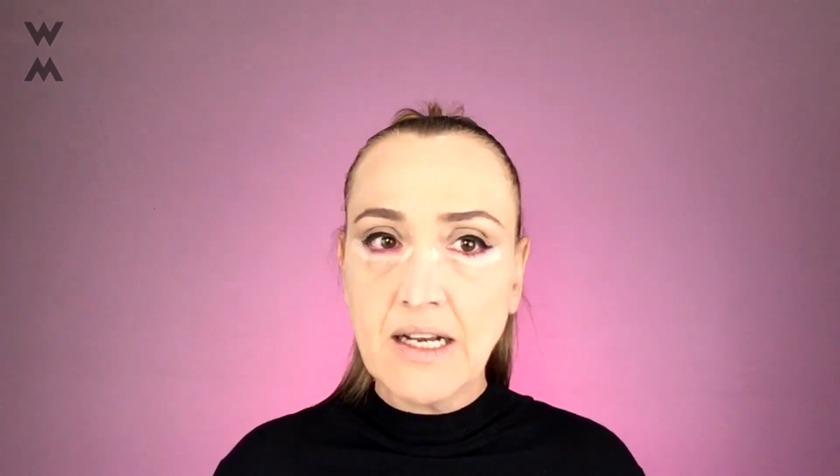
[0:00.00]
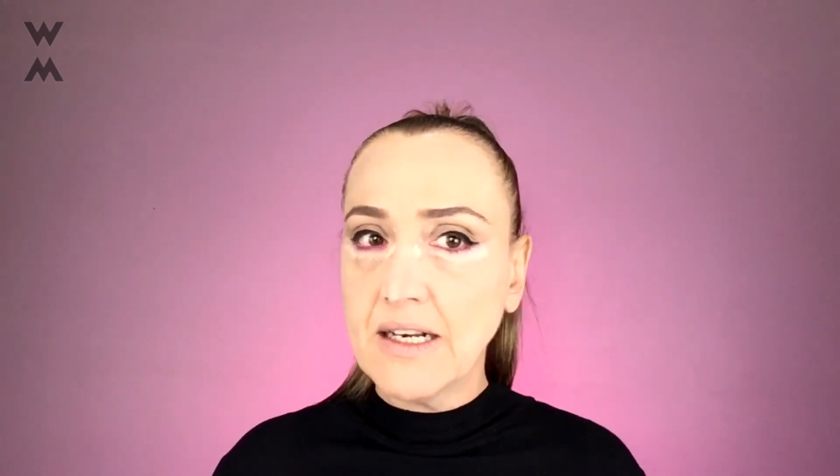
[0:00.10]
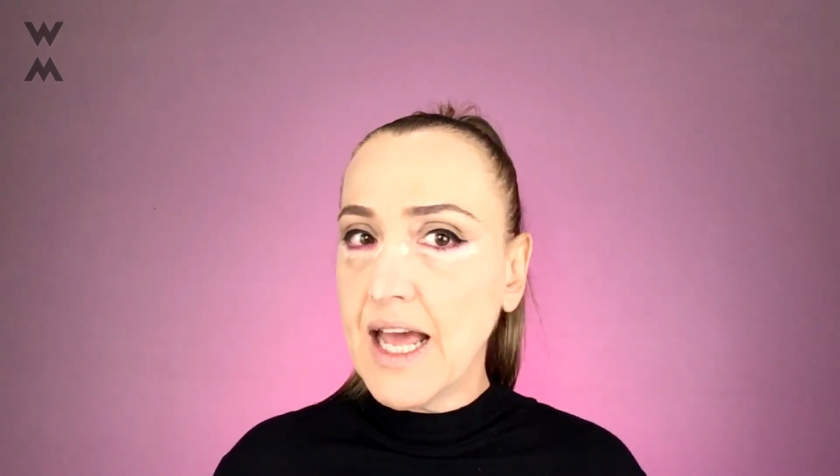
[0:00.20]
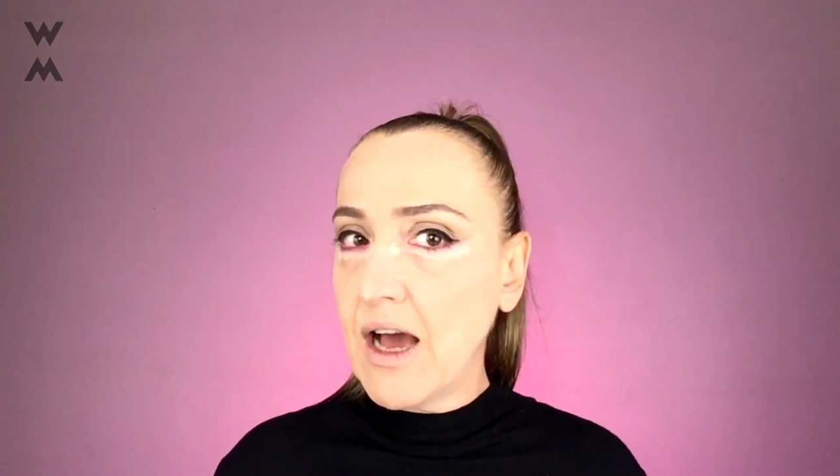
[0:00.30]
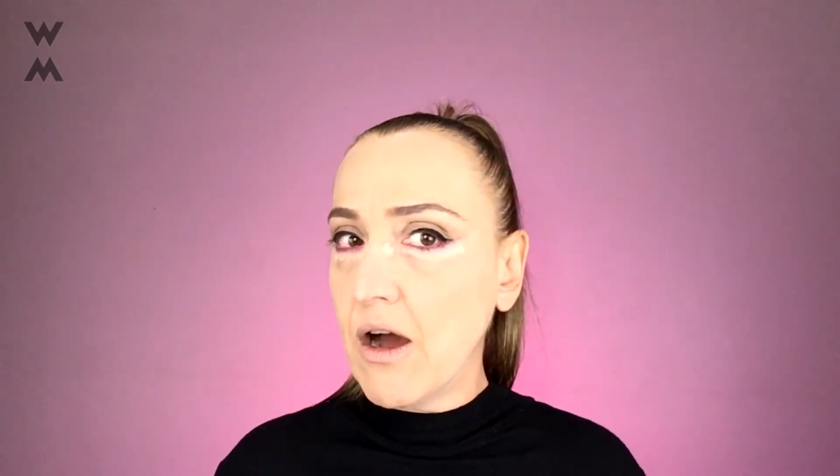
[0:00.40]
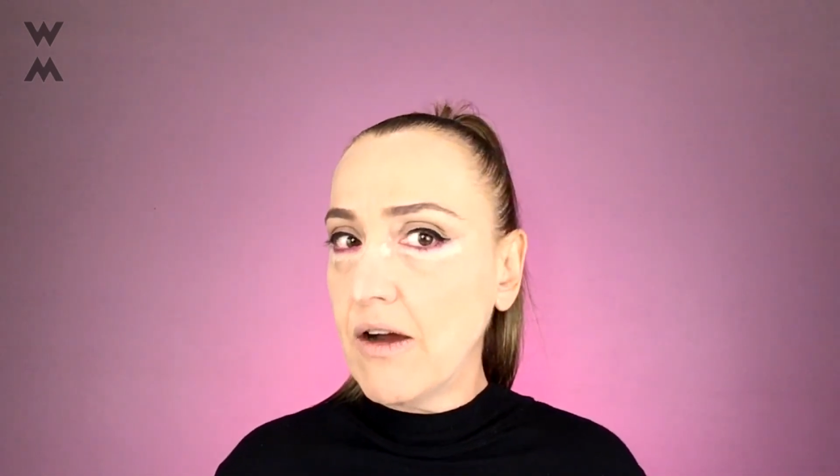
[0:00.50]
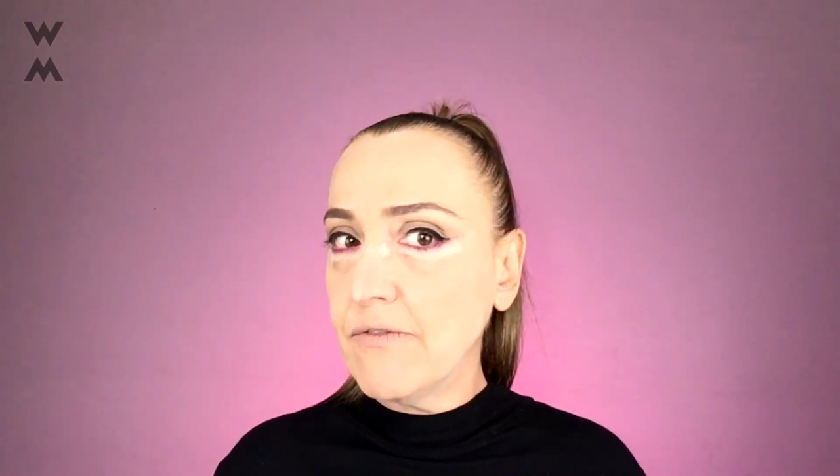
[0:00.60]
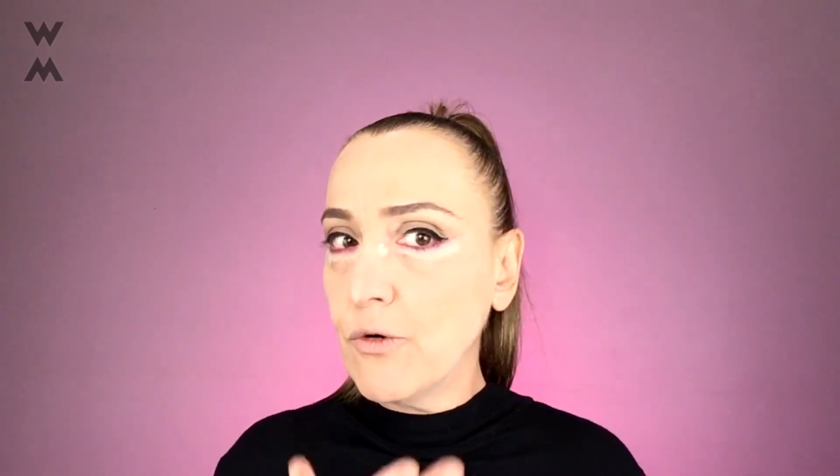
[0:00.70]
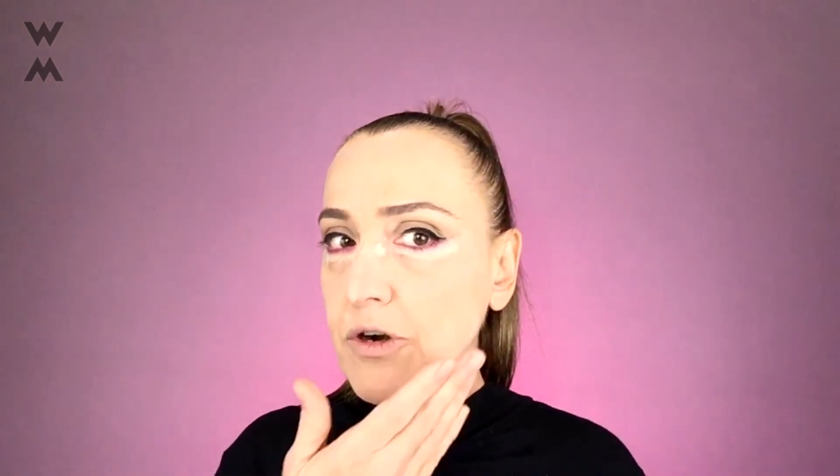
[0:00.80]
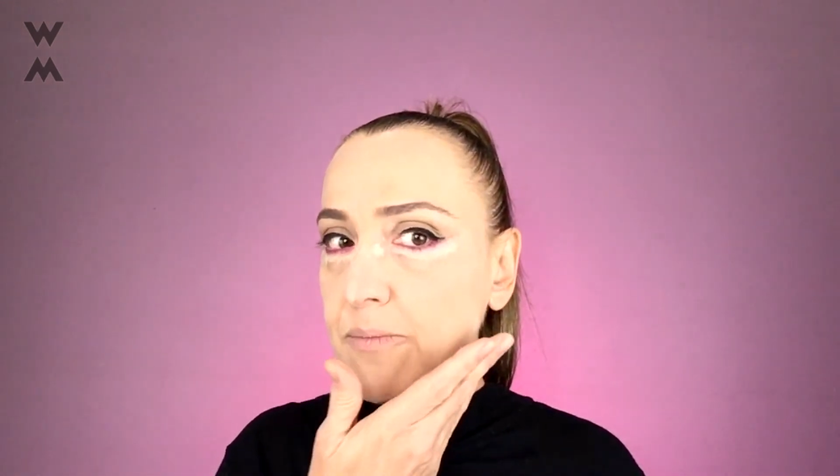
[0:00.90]
Now
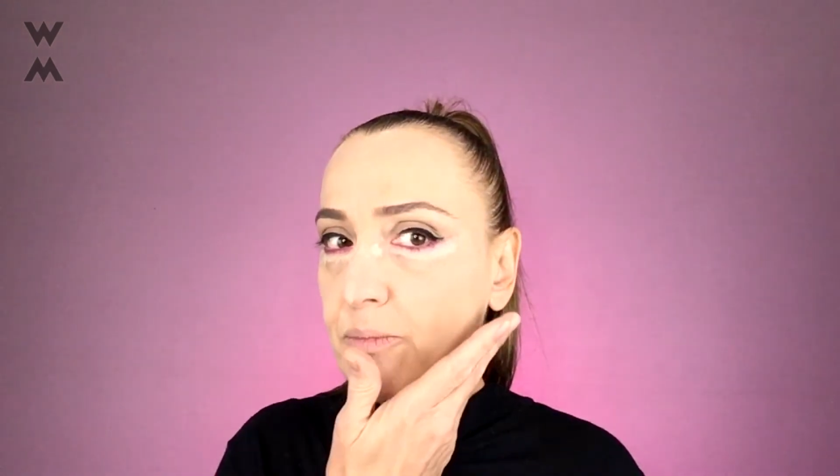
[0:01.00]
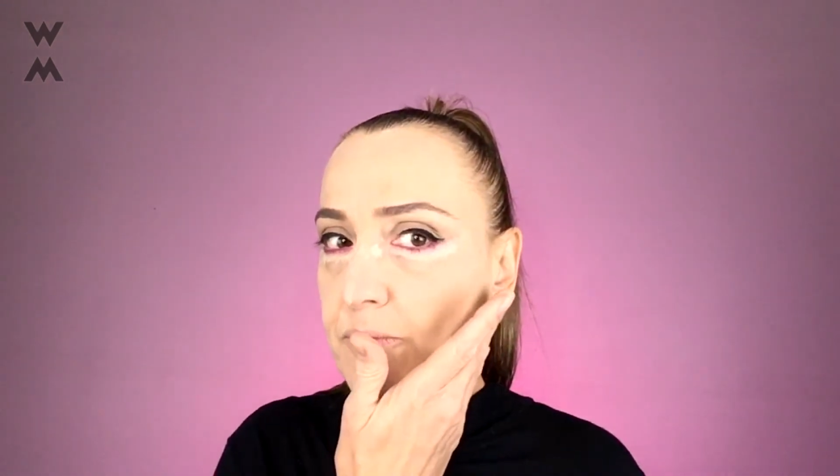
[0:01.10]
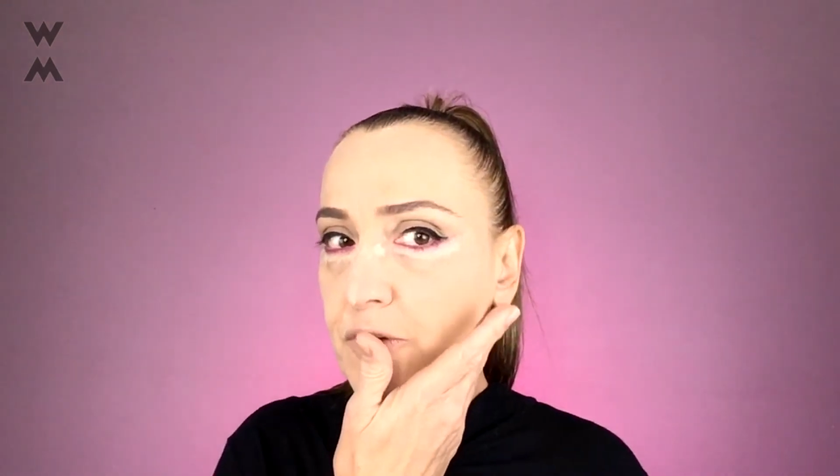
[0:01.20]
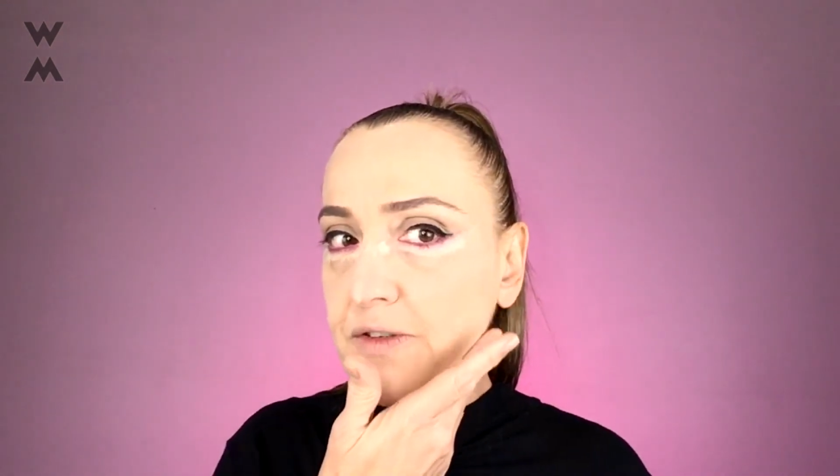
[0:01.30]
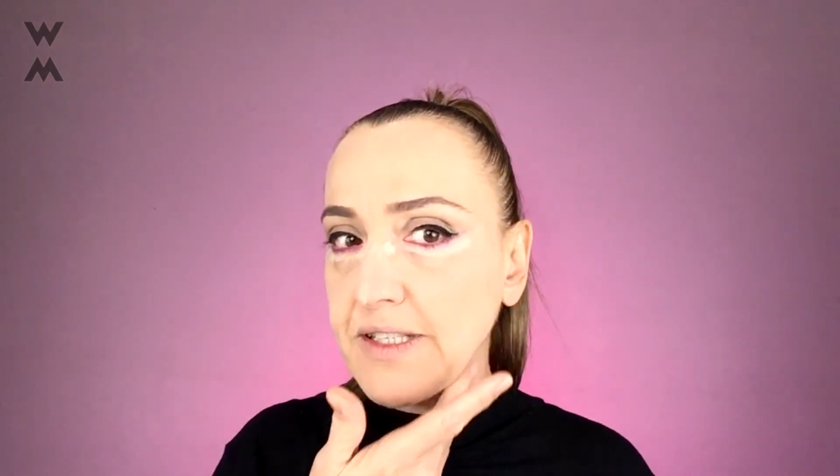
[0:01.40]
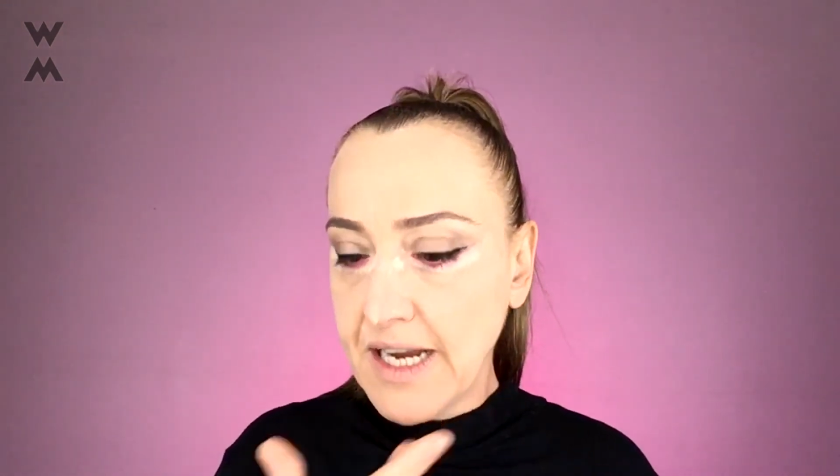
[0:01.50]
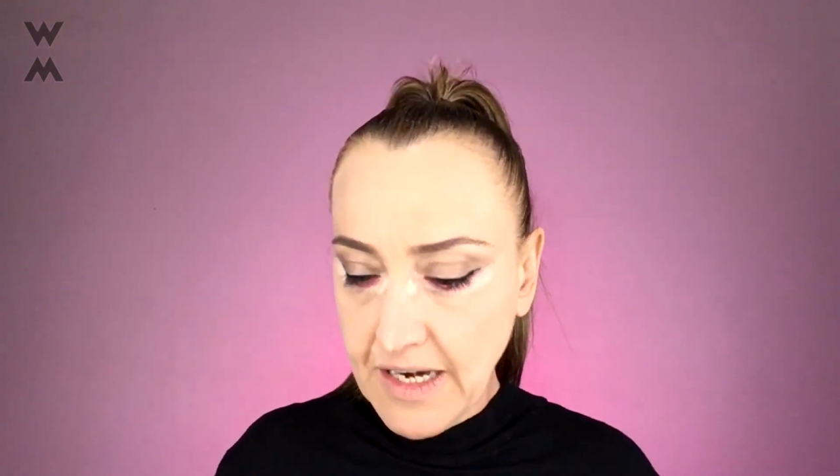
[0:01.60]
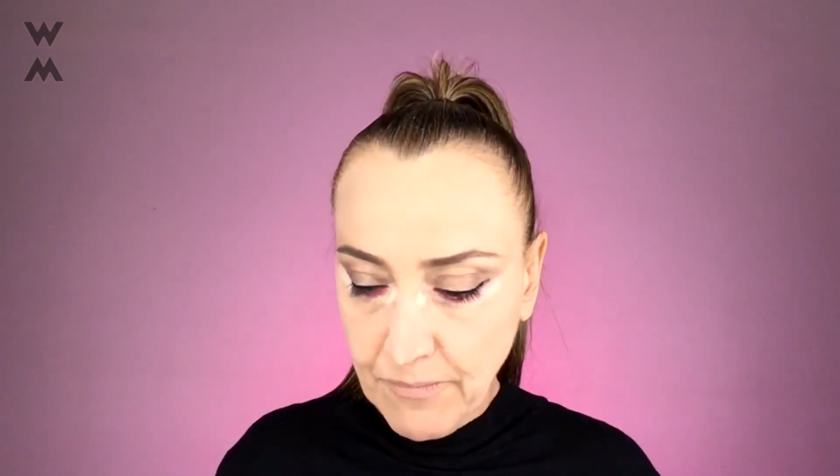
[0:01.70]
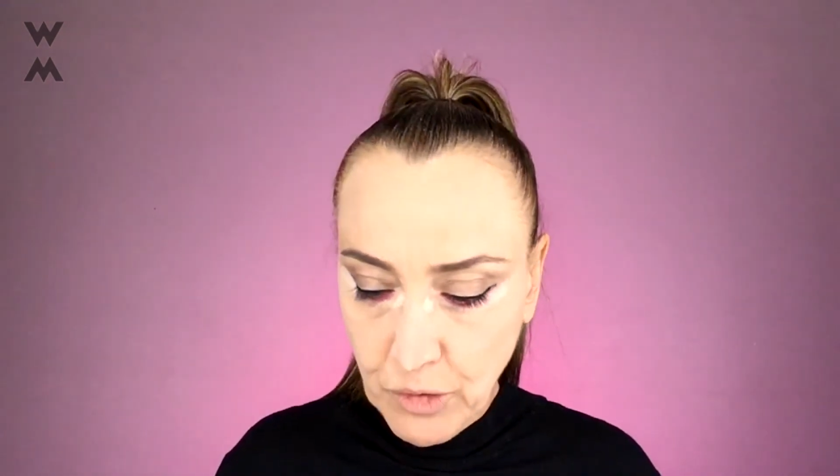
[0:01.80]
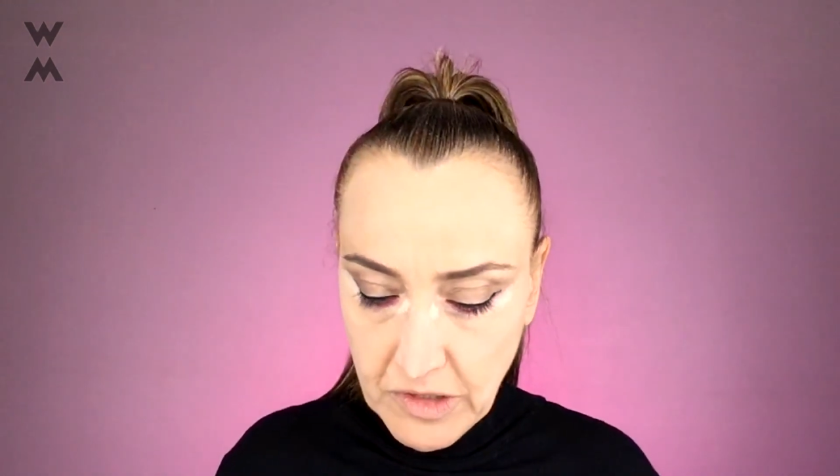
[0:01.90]
you've seen
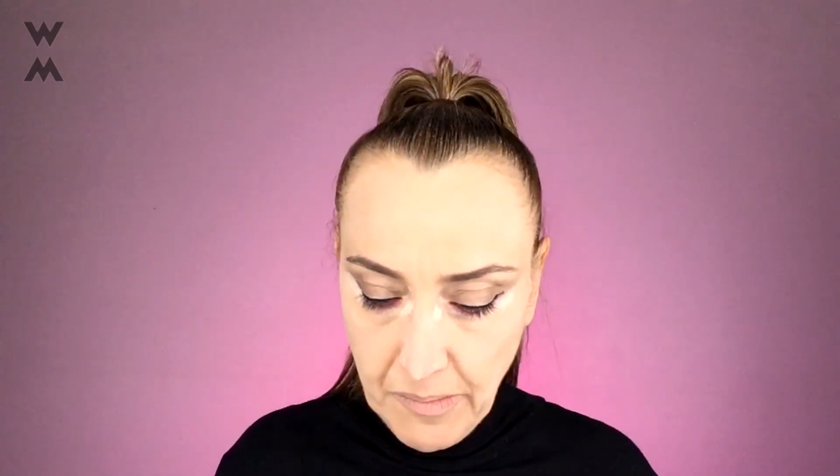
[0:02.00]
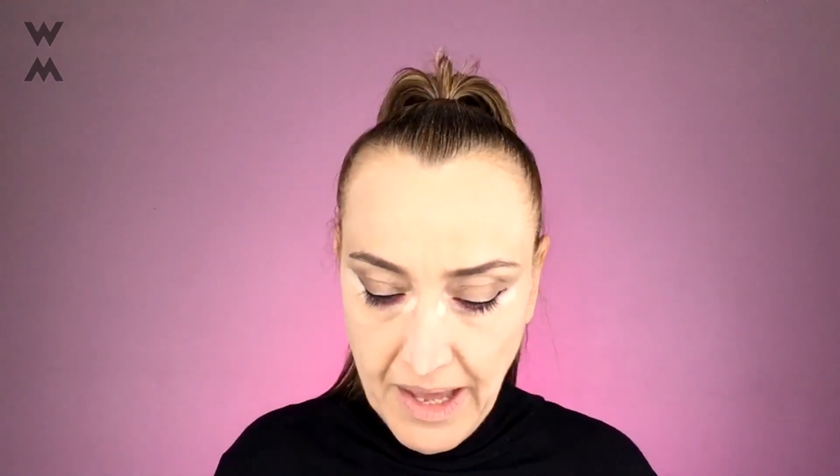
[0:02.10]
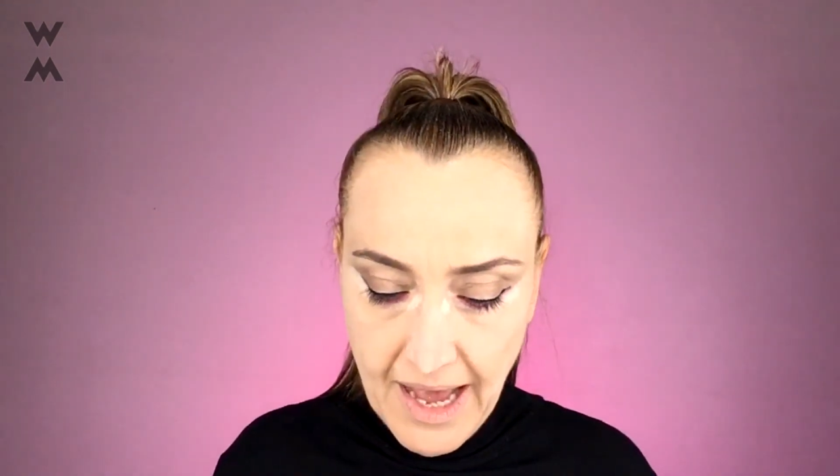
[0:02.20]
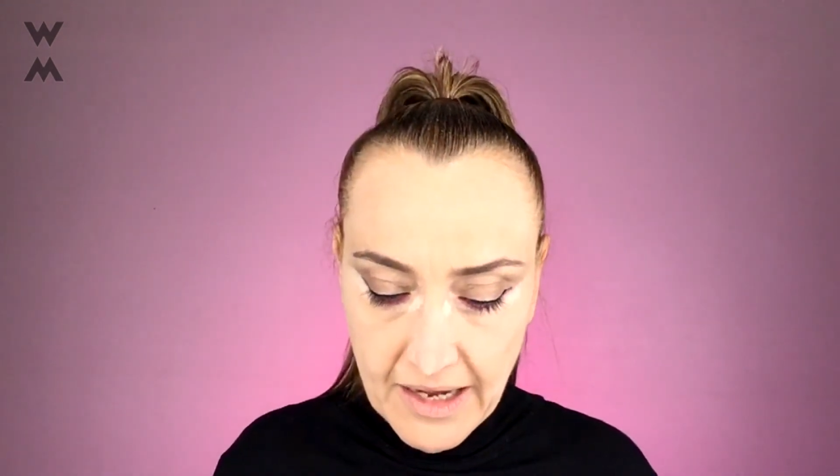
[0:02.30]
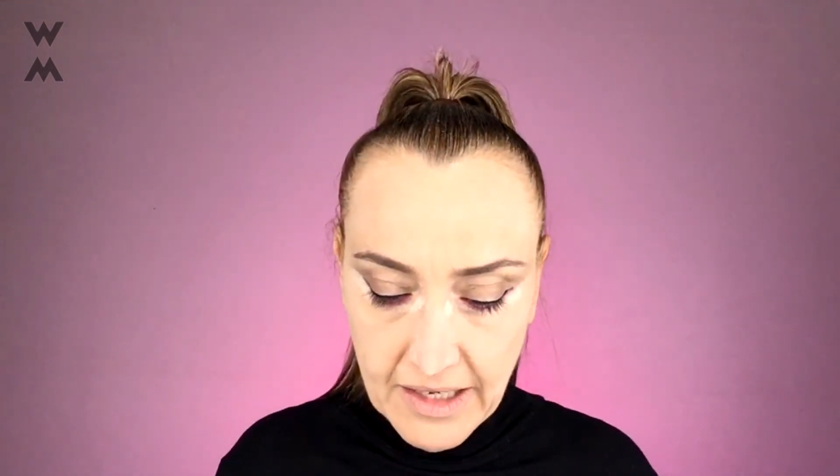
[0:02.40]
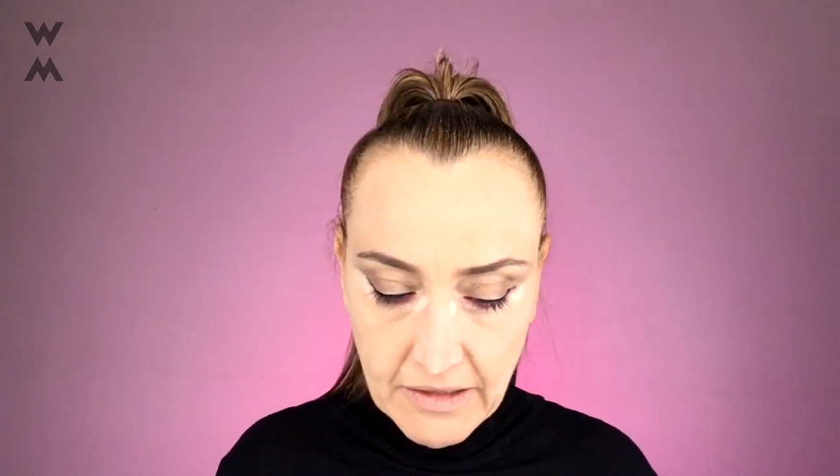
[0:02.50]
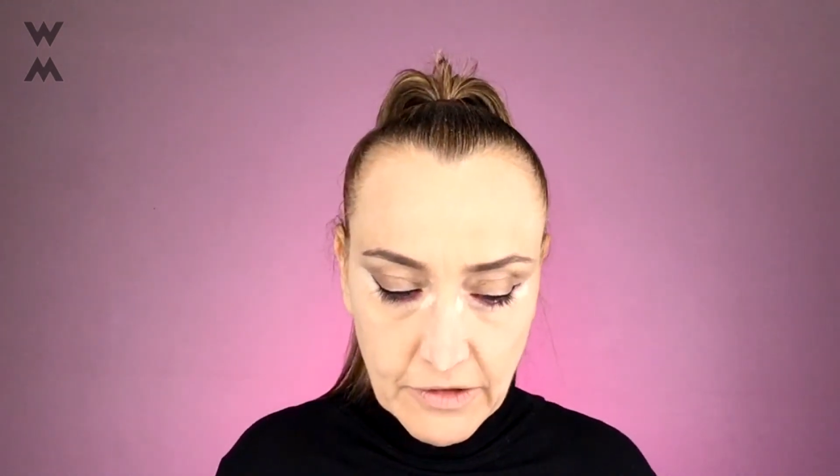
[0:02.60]
I've put the powder,